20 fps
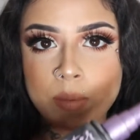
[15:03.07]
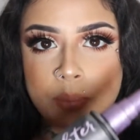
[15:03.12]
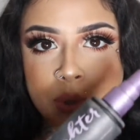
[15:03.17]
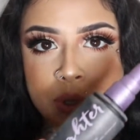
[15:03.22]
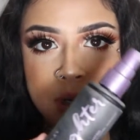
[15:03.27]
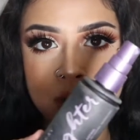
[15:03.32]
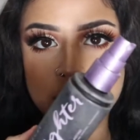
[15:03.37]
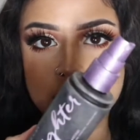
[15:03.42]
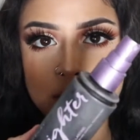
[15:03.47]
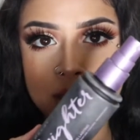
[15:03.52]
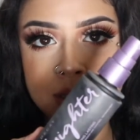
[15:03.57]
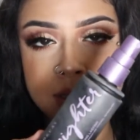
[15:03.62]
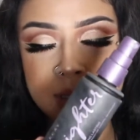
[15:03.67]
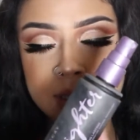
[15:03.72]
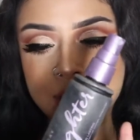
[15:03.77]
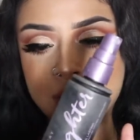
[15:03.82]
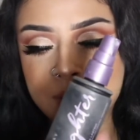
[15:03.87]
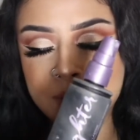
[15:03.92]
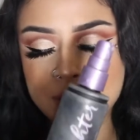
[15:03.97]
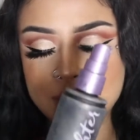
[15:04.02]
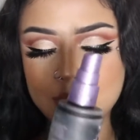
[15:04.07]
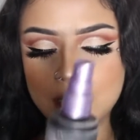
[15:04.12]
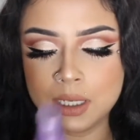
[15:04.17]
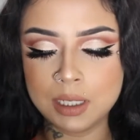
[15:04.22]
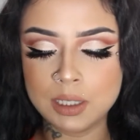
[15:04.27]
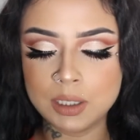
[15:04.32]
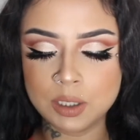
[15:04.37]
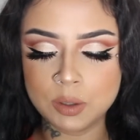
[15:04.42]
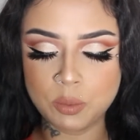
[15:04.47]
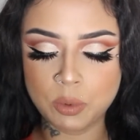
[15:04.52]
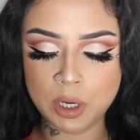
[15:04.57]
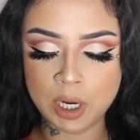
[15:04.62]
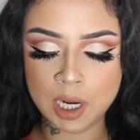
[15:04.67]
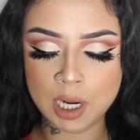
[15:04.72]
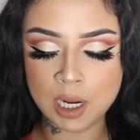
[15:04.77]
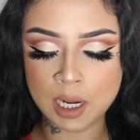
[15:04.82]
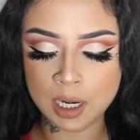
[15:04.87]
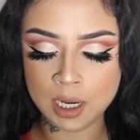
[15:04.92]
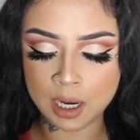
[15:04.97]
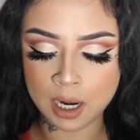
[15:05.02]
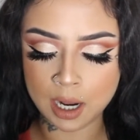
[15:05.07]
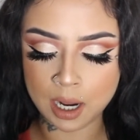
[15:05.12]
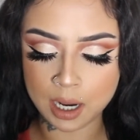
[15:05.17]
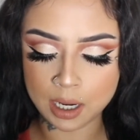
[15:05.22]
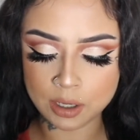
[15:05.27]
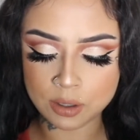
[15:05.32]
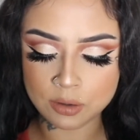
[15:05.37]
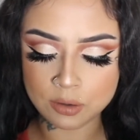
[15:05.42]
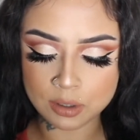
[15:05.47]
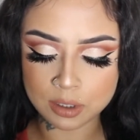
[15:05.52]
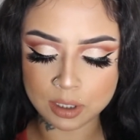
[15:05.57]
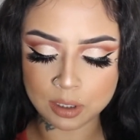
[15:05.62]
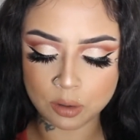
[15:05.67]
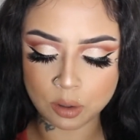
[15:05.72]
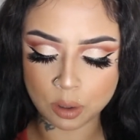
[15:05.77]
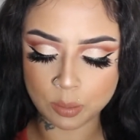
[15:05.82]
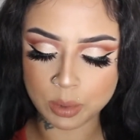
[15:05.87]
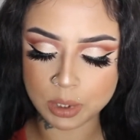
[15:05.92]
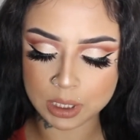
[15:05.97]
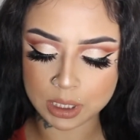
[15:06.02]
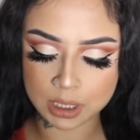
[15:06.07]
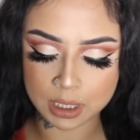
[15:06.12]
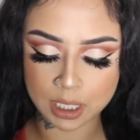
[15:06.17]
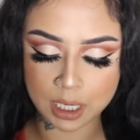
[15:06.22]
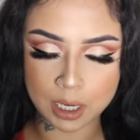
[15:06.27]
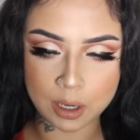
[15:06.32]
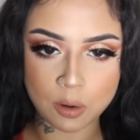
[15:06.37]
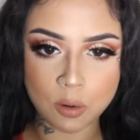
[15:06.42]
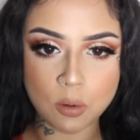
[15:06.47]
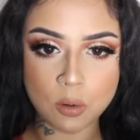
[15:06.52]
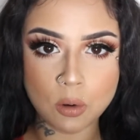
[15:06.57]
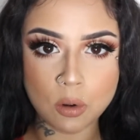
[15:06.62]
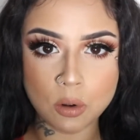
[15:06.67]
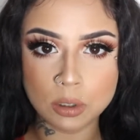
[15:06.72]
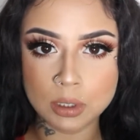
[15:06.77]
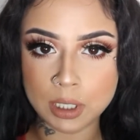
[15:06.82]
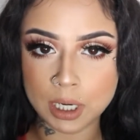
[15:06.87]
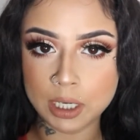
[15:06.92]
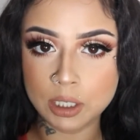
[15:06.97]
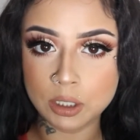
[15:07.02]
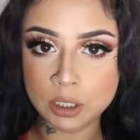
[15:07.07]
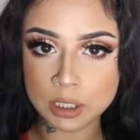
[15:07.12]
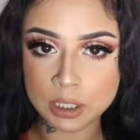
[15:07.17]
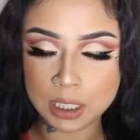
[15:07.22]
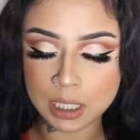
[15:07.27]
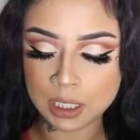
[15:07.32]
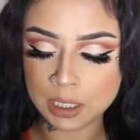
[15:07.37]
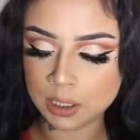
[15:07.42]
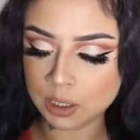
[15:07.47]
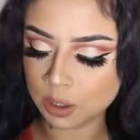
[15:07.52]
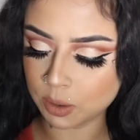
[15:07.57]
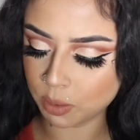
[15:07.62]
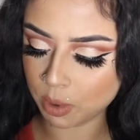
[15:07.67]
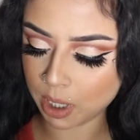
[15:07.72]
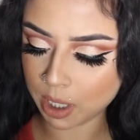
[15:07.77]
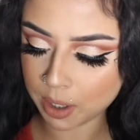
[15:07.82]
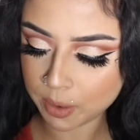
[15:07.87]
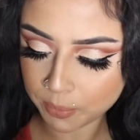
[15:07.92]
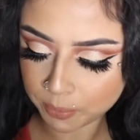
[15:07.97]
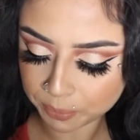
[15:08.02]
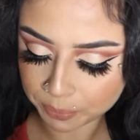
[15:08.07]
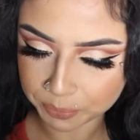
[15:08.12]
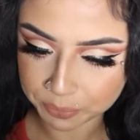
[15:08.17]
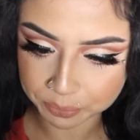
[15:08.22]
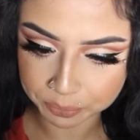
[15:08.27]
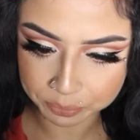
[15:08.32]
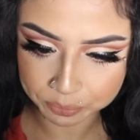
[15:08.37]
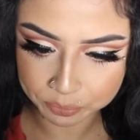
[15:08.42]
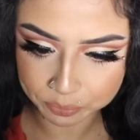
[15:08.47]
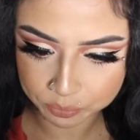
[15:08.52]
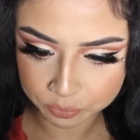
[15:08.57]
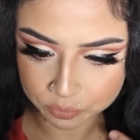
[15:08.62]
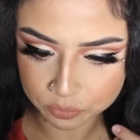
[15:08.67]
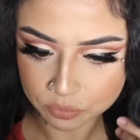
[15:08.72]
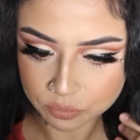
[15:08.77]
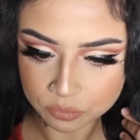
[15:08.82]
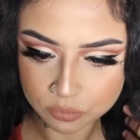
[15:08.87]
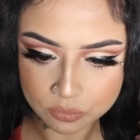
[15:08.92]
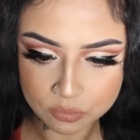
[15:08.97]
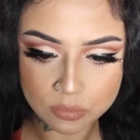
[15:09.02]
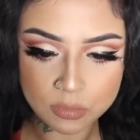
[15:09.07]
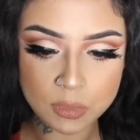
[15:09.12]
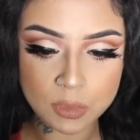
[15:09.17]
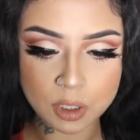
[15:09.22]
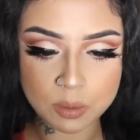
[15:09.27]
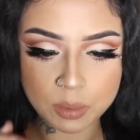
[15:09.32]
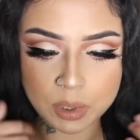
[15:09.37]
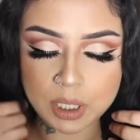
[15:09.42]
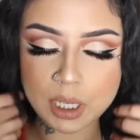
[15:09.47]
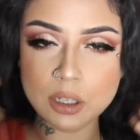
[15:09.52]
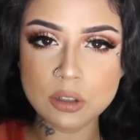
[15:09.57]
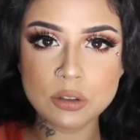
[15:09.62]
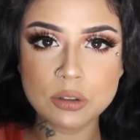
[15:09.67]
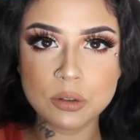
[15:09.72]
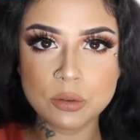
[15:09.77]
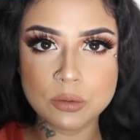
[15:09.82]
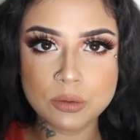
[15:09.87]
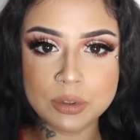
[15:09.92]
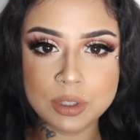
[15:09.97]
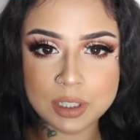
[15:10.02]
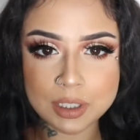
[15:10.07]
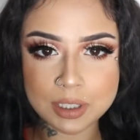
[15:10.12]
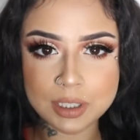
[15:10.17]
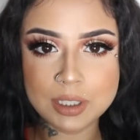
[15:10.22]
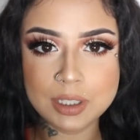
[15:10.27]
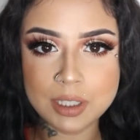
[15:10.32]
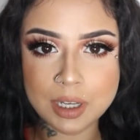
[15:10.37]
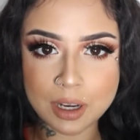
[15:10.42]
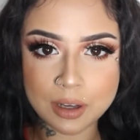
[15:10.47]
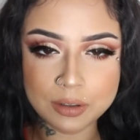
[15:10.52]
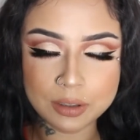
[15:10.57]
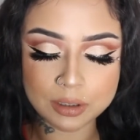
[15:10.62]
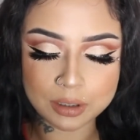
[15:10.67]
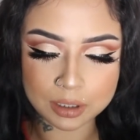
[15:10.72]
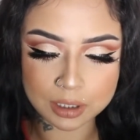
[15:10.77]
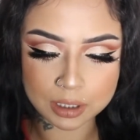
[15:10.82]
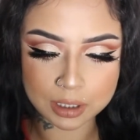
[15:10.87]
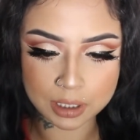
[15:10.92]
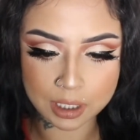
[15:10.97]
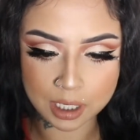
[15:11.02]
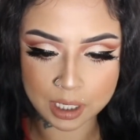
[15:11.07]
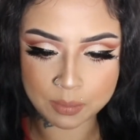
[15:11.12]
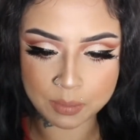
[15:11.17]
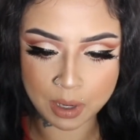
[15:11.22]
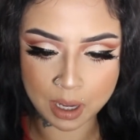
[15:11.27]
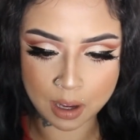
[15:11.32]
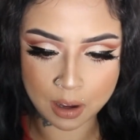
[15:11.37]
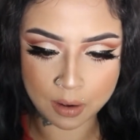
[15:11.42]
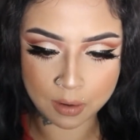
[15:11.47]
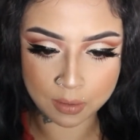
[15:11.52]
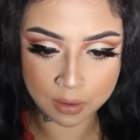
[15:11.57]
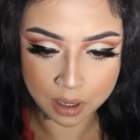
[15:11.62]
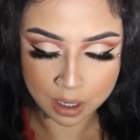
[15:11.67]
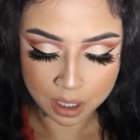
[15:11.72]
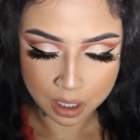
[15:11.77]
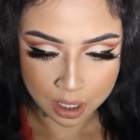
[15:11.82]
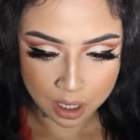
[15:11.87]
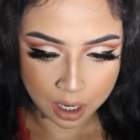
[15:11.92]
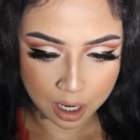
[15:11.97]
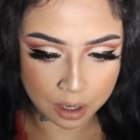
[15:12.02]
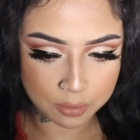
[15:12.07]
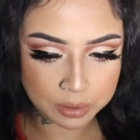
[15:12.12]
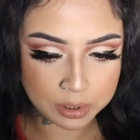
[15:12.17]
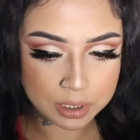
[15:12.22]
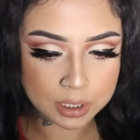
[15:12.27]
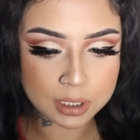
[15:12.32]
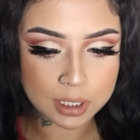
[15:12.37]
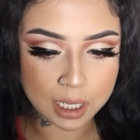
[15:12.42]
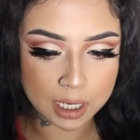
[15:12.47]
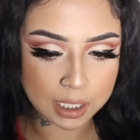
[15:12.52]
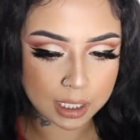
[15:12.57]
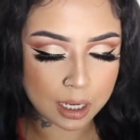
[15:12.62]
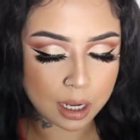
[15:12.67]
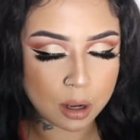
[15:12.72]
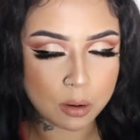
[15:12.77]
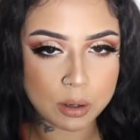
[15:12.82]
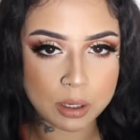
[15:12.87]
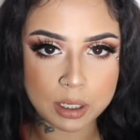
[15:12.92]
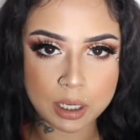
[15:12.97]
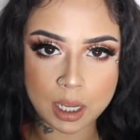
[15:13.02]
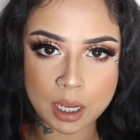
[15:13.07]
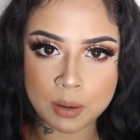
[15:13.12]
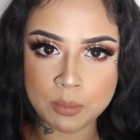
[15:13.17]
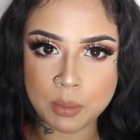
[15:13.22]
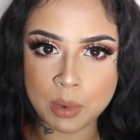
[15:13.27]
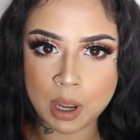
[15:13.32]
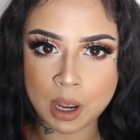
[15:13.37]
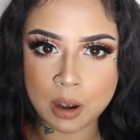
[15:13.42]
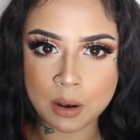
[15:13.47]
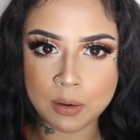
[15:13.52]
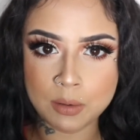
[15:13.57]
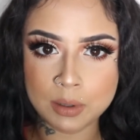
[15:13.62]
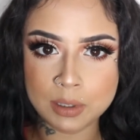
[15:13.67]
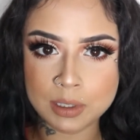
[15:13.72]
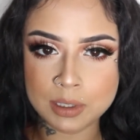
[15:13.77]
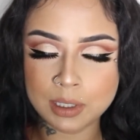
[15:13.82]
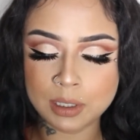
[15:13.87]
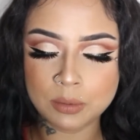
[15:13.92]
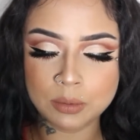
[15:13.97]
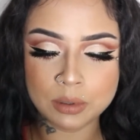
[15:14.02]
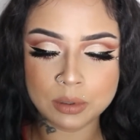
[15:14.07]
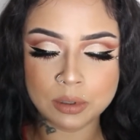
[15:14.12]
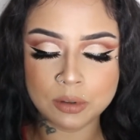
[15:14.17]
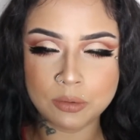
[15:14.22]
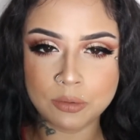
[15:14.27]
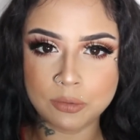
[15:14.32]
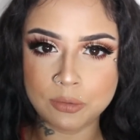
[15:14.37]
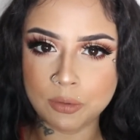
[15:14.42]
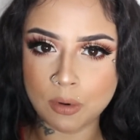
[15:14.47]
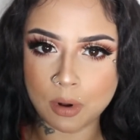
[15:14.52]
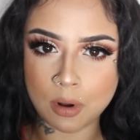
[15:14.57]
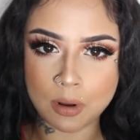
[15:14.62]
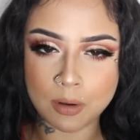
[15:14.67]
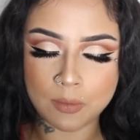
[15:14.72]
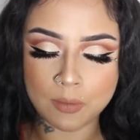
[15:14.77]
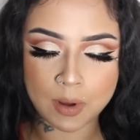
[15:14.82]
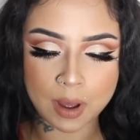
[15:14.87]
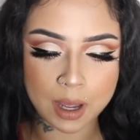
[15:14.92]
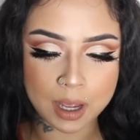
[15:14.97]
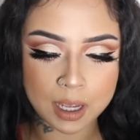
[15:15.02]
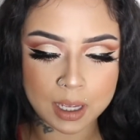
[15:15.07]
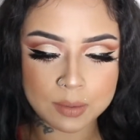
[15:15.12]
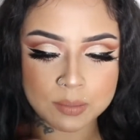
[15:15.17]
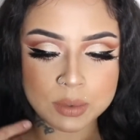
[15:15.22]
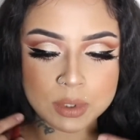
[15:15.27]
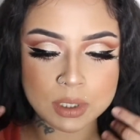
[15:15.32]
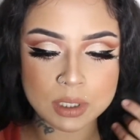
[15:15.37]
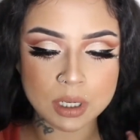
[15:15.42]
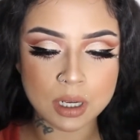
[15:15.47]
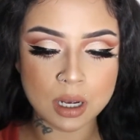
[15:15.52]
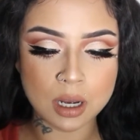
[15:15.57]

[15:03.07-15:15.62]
put on some setting spray, and I use the Urban Decay All Nighter setting spray. But yeah, so this is how the look came out. I really like how it came out. It's like really fall vibes.